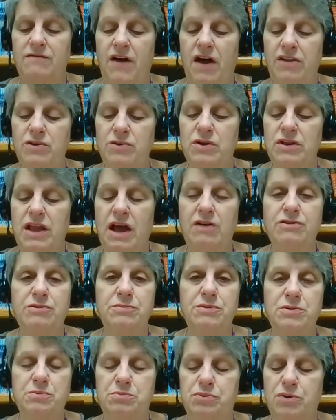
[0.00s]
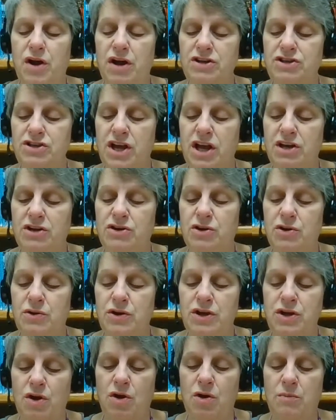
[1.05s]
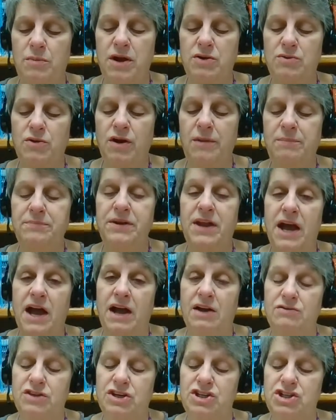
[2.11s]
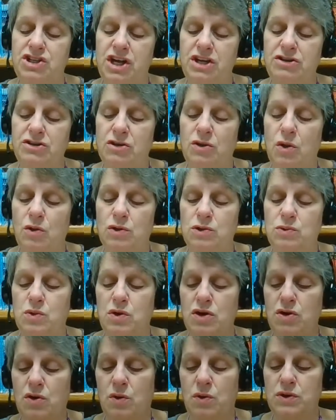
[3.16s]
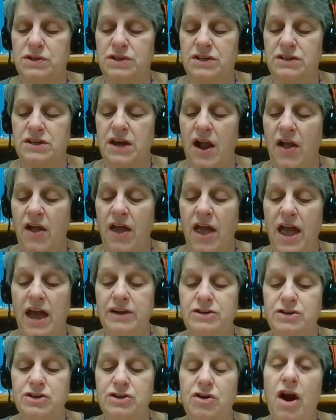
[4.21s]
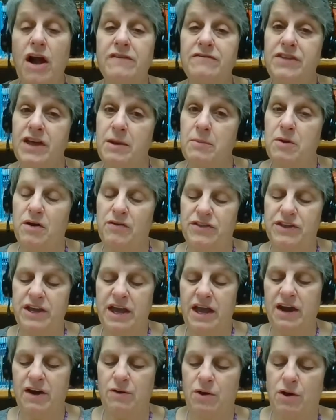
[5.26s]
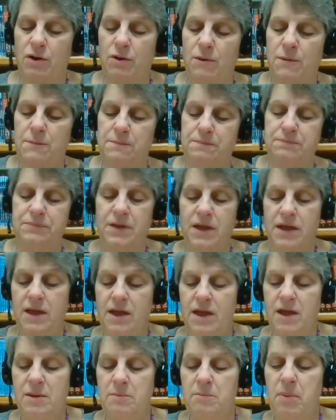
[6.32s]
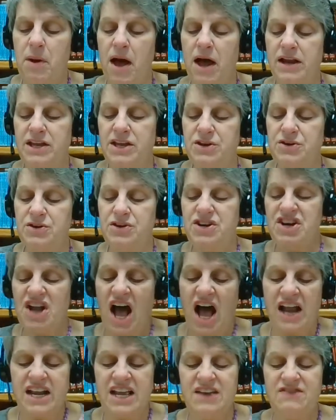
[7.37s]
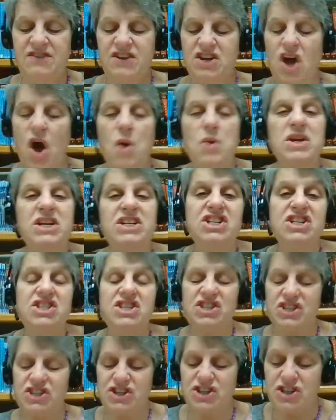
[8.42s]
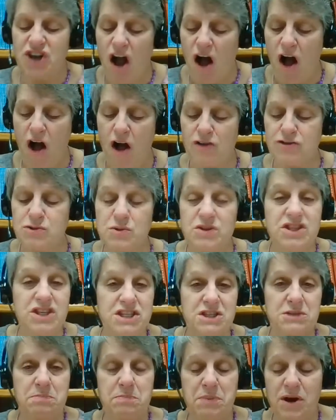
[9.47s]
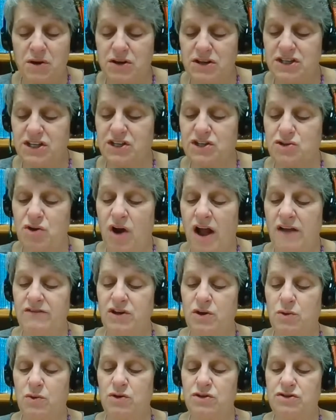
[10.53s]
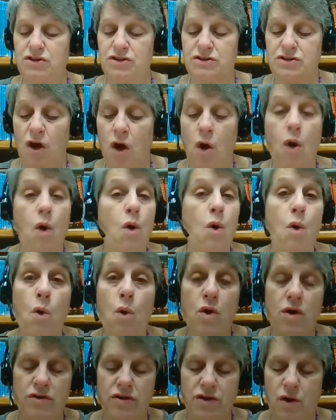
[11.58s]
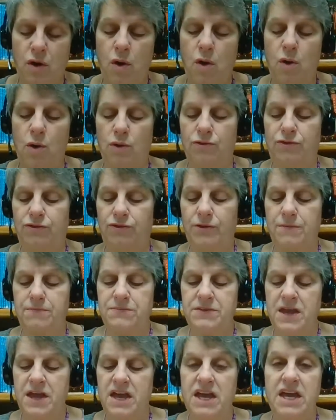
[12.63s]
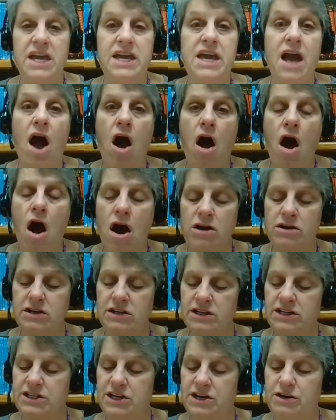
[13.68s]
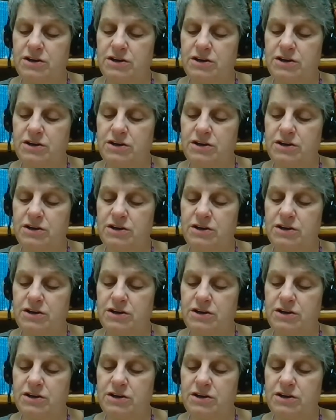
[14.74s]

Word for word: Father allowed him to brush and curry comb and rub down the gentle old workhorses and to drive them on the harrow. But he could not even go into the stalls with the spirited driving horses or the colts. He hardly